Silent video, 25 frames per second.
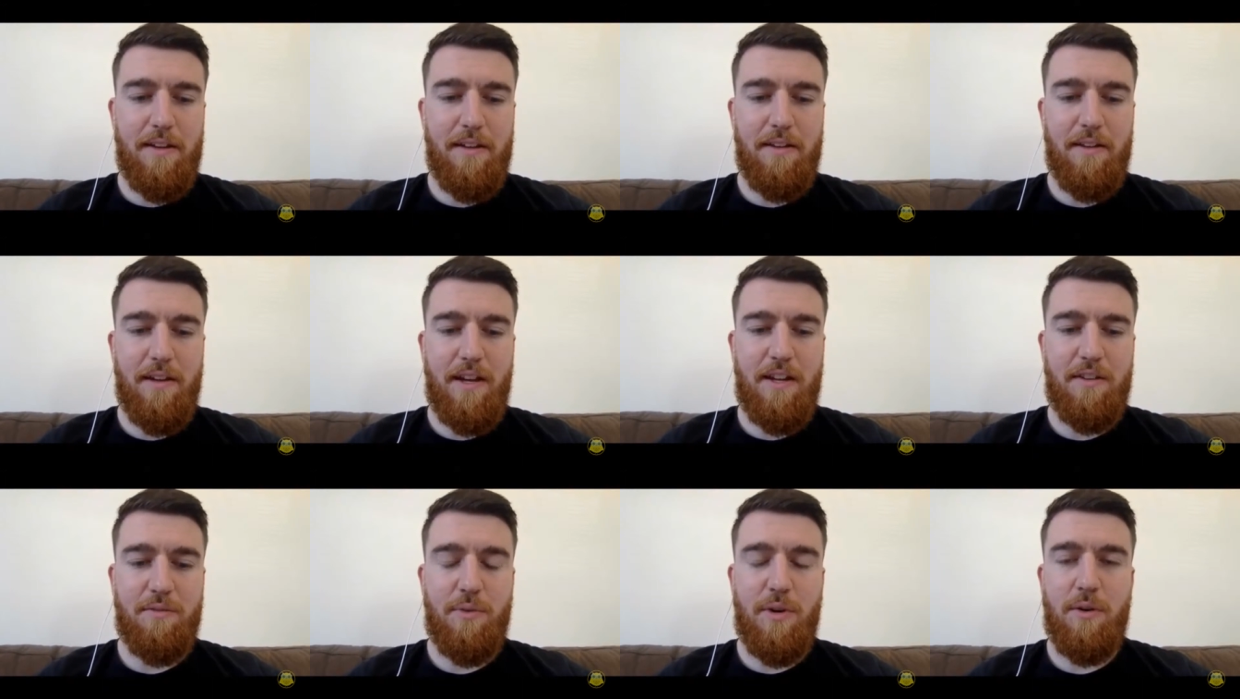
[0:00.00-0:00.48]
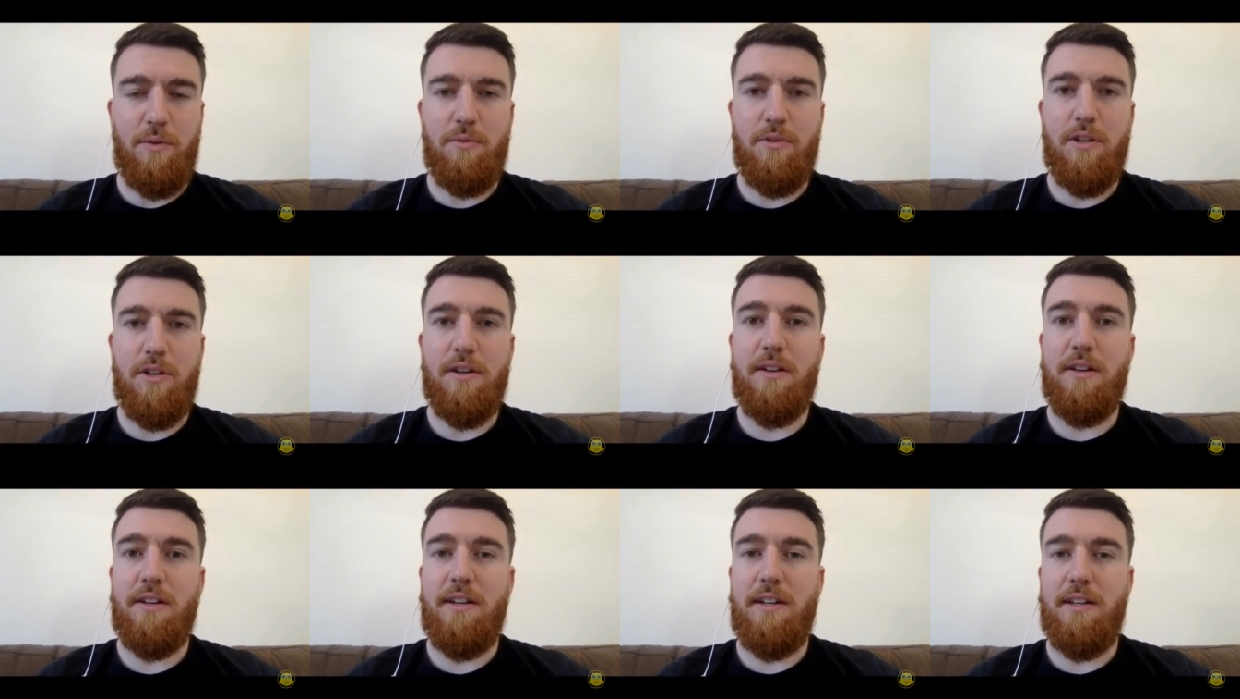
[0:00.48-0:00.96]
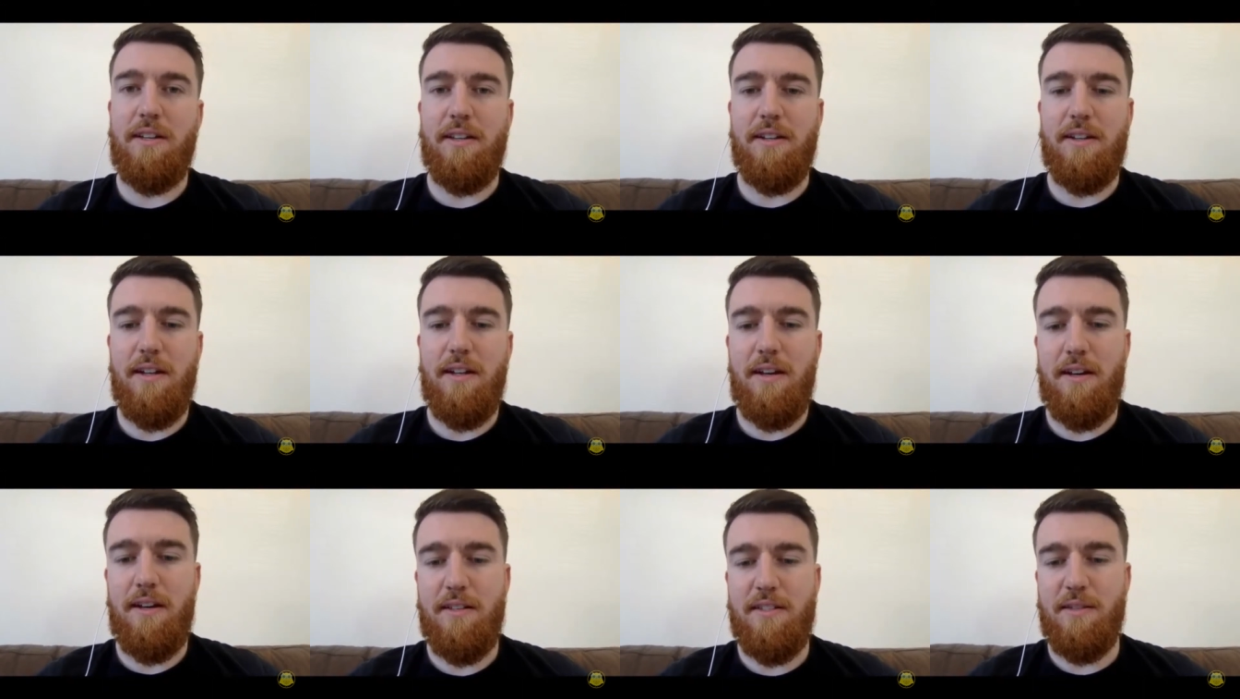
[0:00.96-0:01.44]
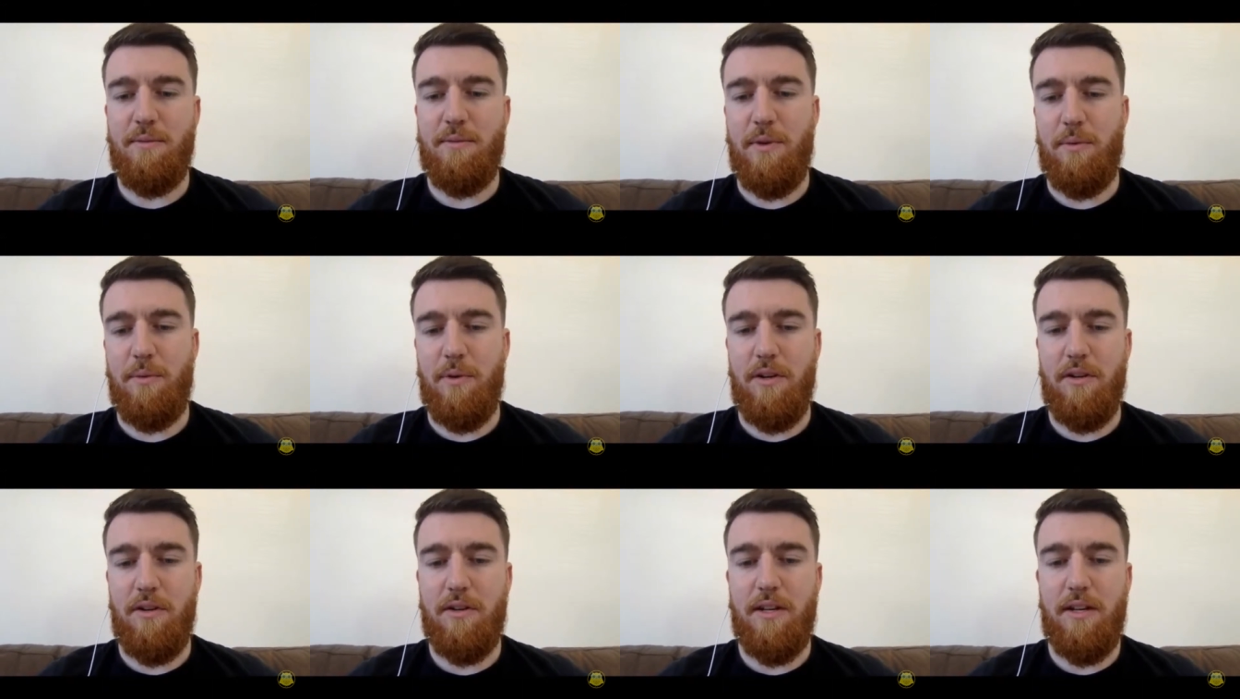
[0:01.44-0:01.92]
and we were working in a class and we
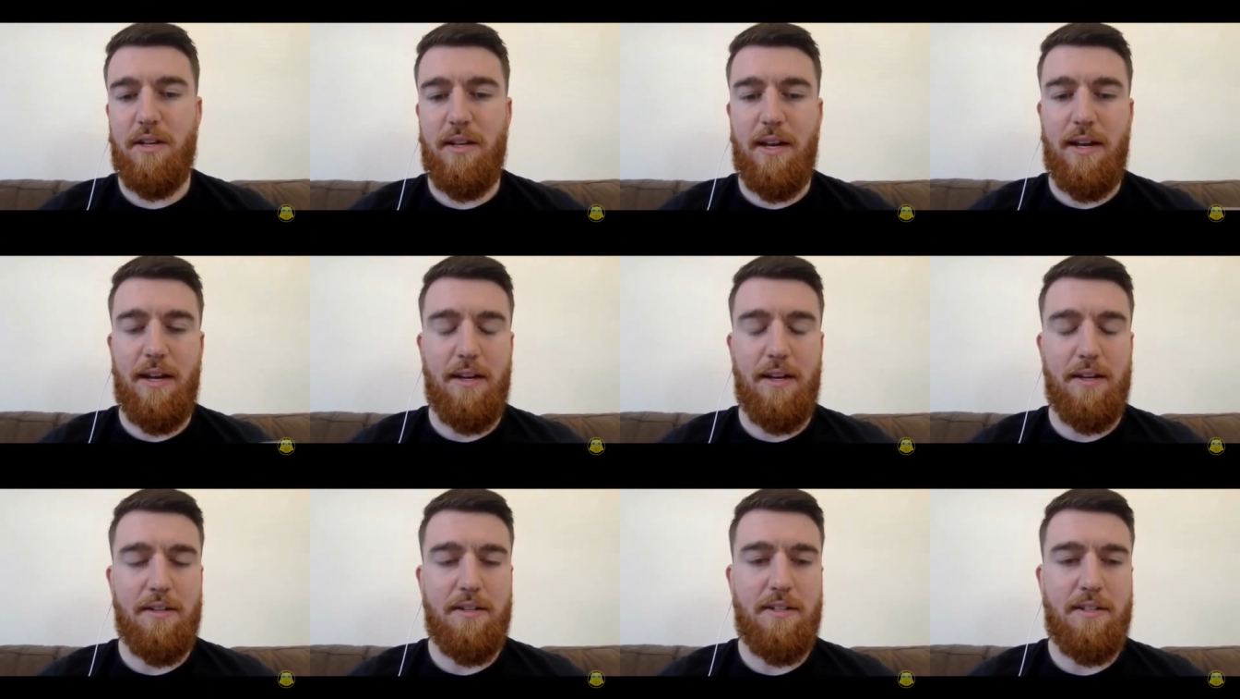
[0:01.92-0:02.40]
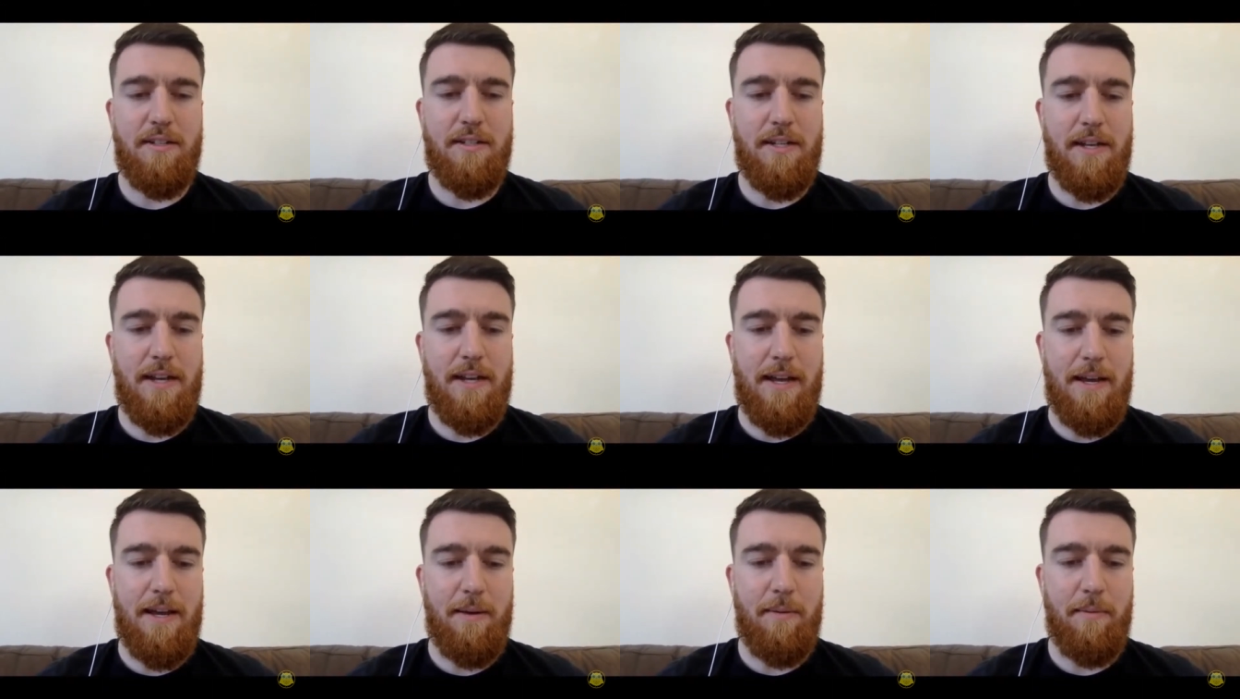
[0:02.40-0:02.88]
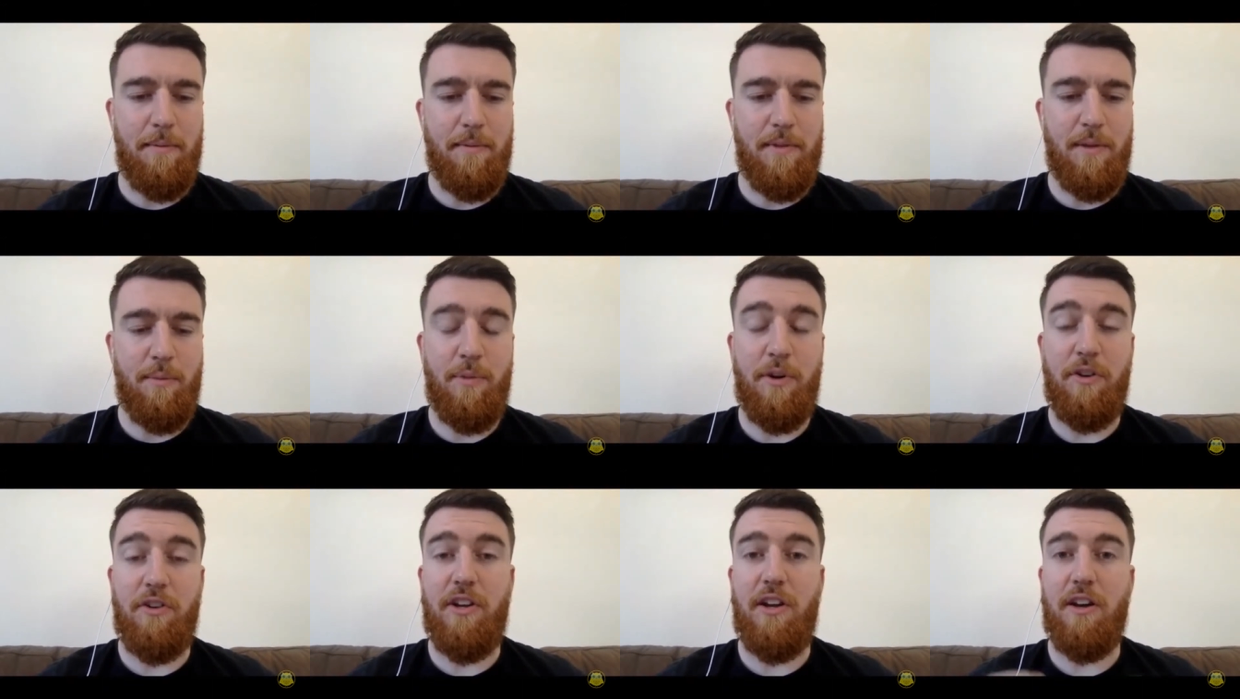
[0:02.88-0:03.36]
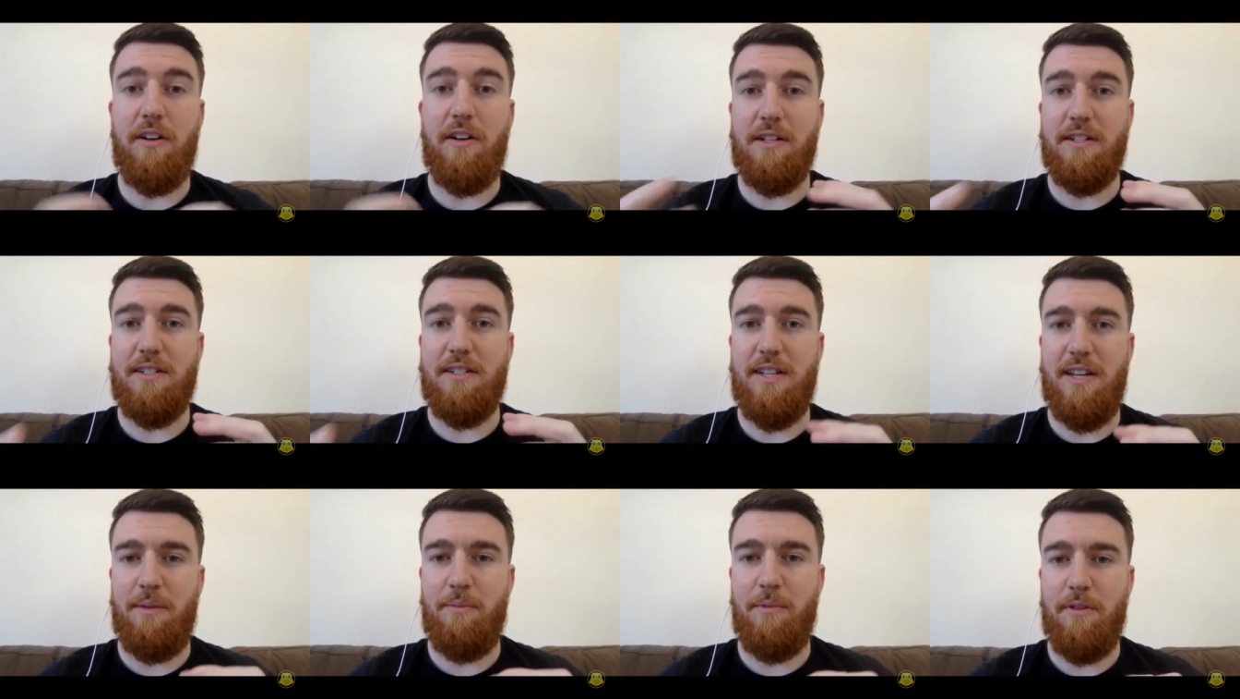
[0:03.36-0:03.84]
were looking at um, the periodic
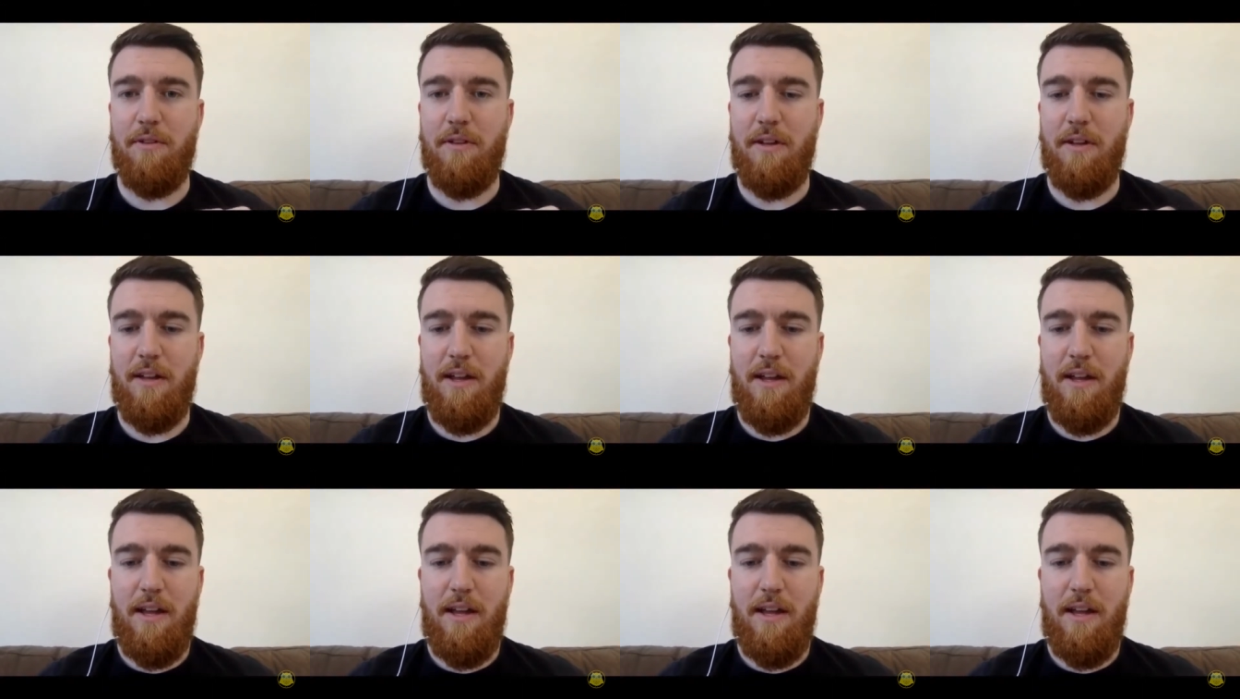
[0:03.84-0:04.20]
table,